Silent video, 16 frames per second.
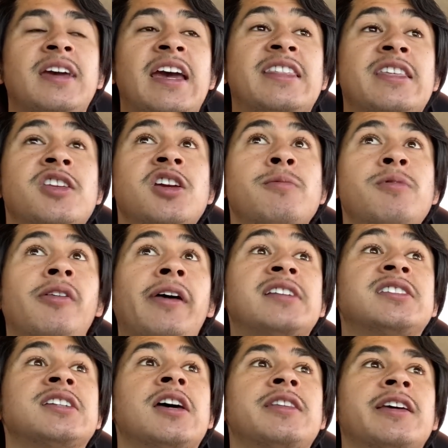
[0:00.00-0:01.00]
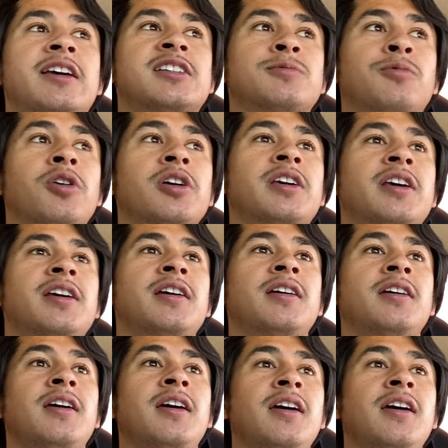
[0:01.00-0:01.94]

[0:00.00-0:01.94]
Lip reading: and then you realize nothing is working,